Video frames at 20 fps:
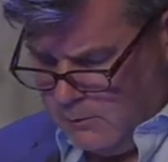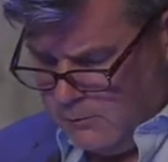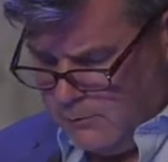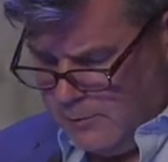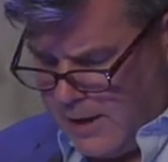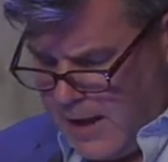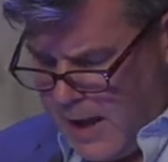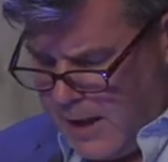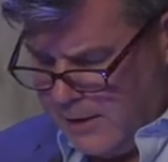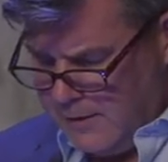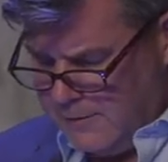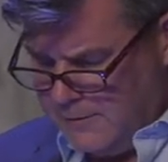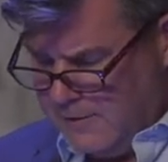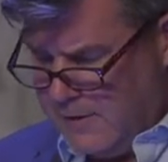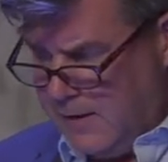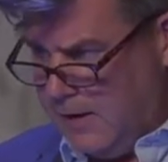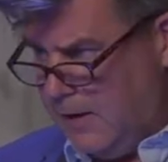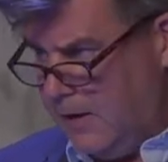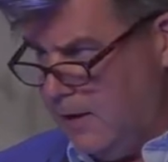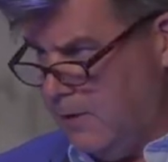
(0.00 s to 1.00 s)

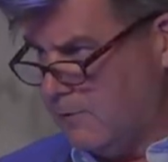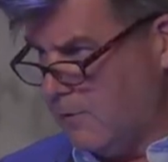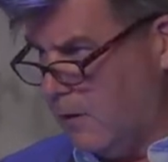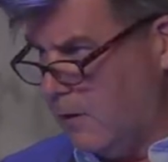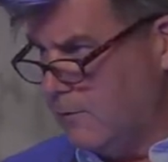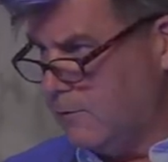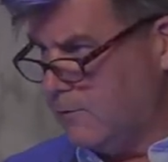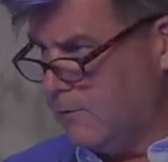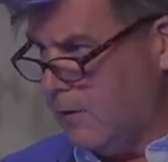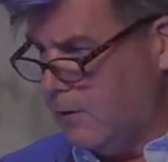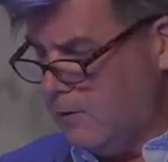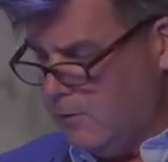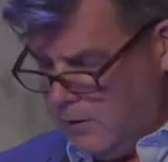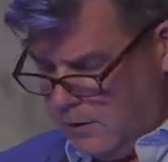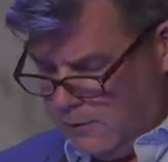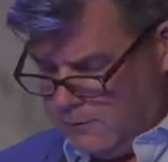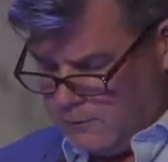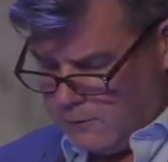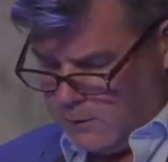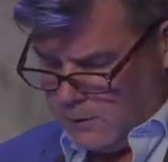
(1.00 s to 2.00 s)
reality is also
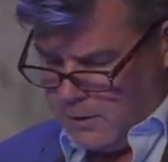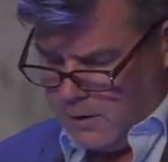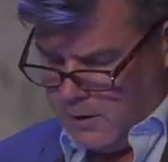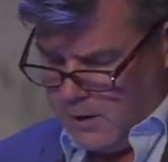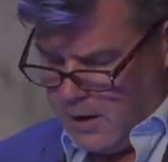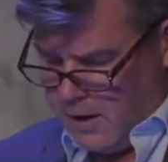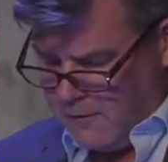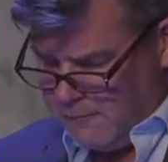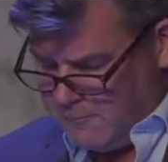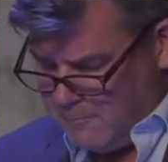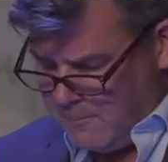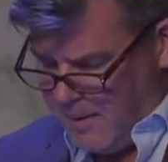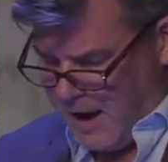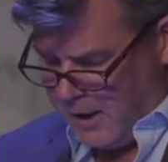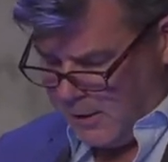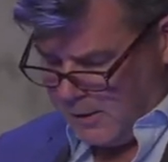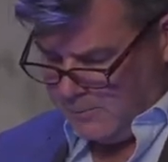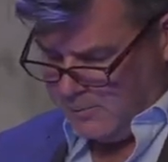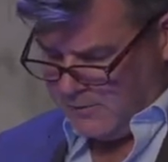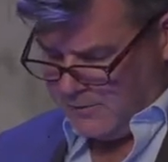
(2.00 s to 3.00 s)
a sort of
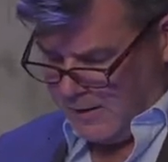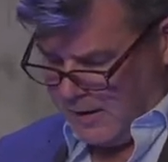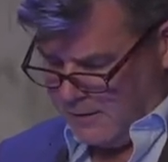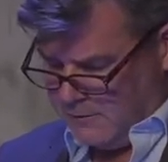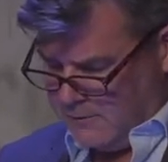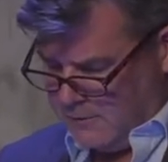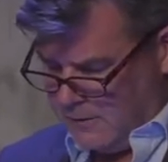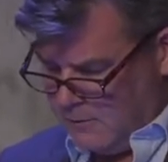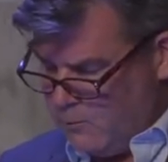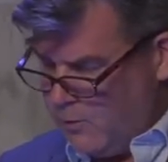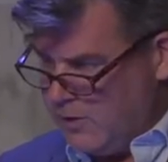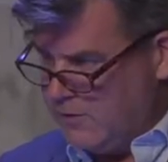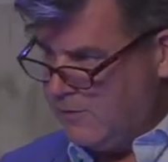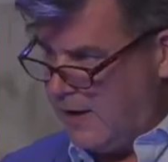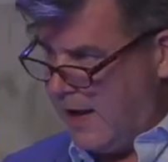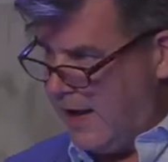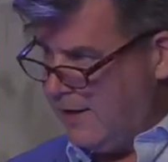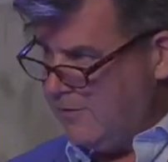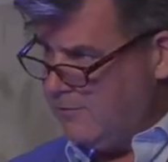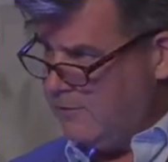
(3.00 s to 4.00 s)
palimpsest in which
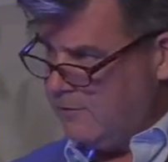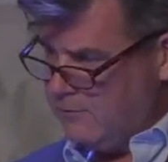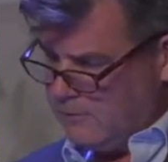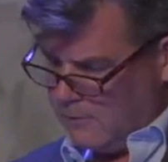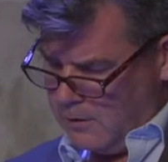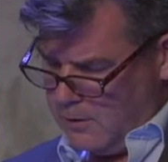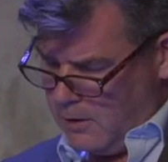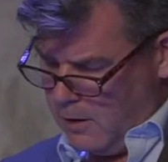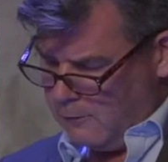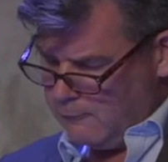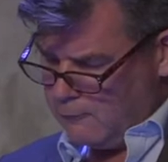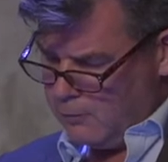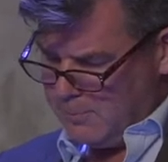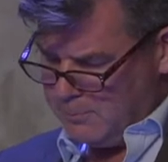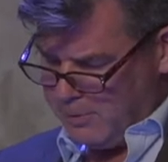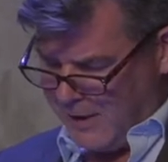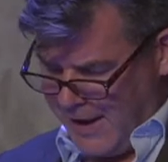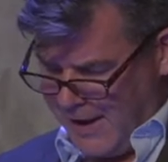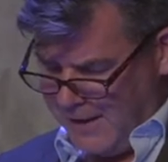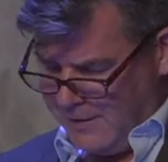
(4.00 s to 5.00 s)
ages are not
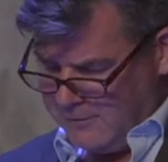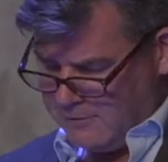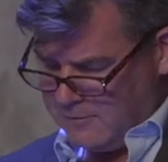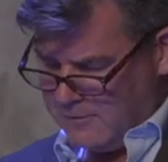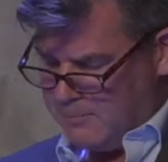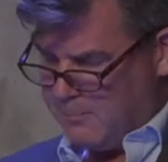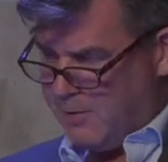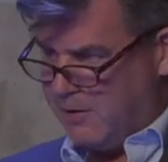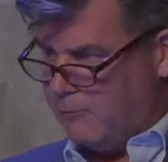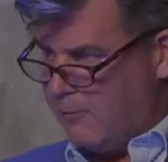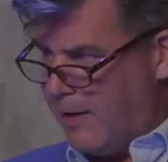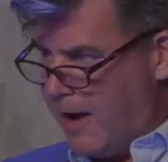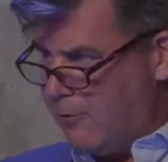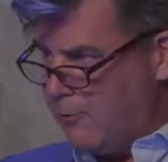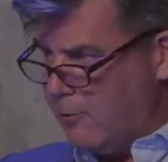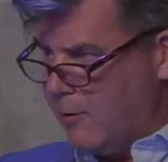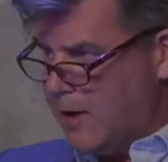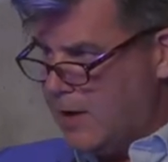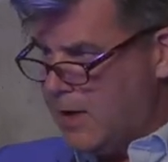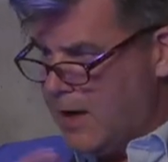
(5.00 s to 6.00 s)
replaced, but
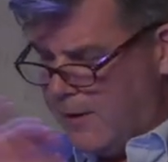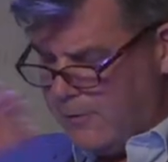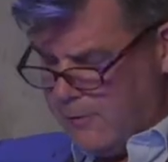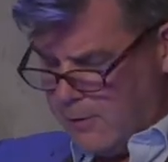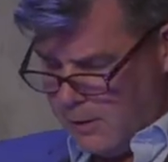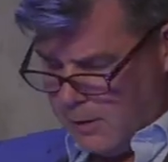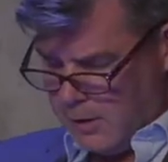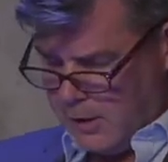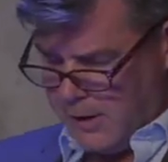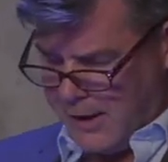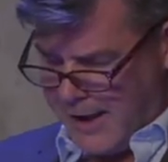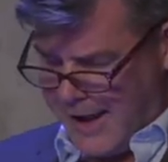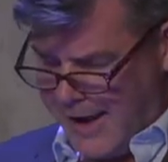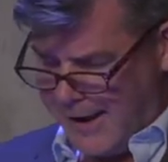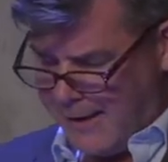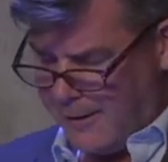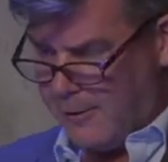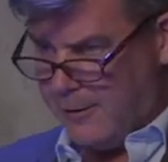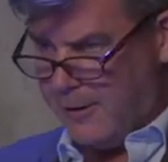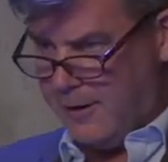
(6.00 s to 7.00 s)
rather another
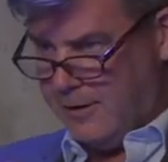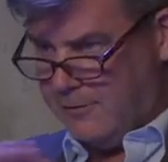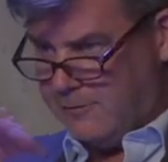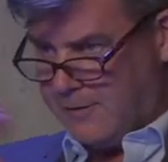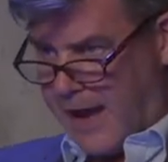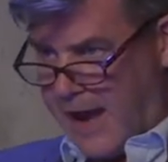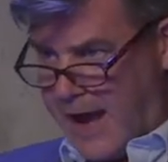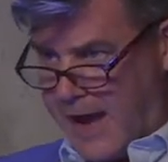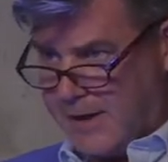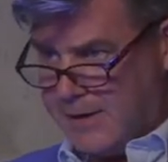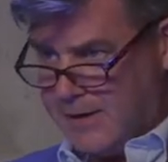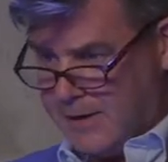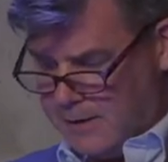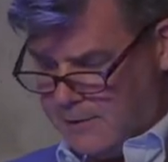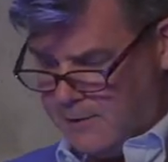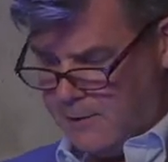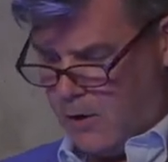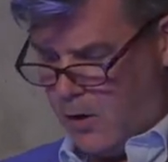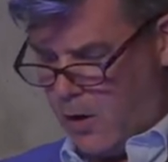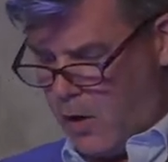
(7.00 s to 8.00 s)
layer is
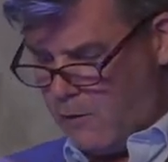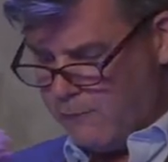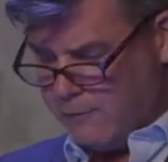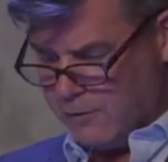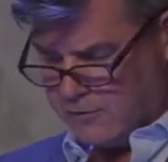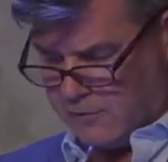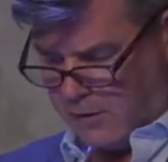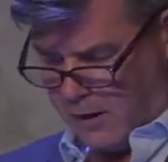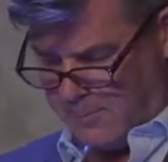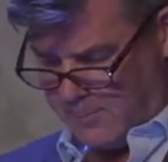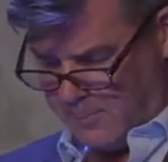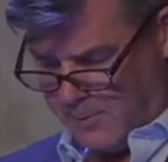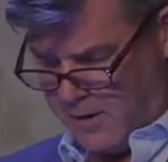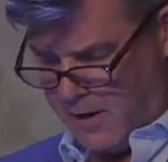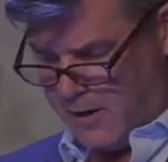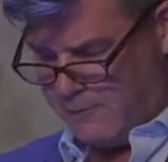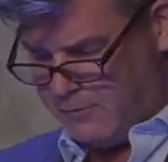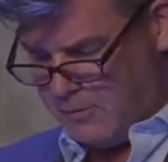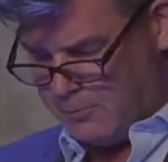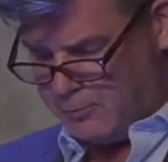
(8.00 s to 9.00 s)
added over top
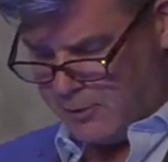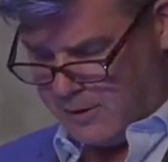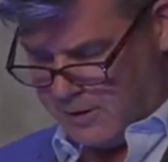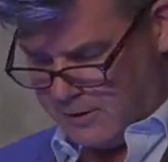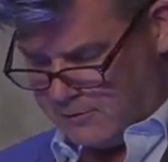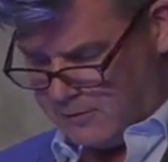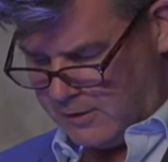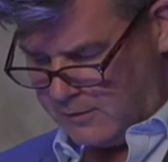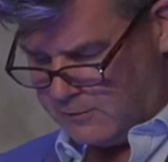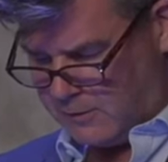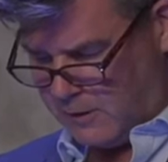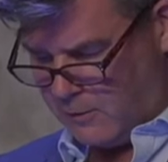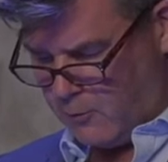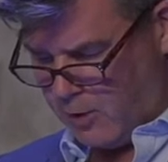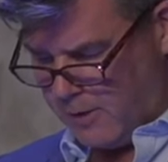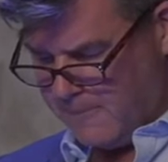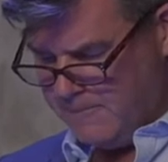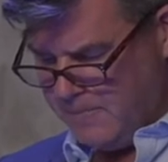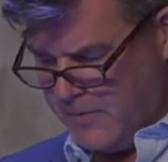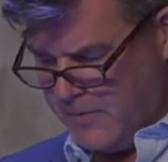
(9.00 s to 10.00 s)
of the pre-existing
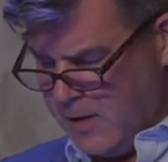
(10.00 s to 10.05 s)
one.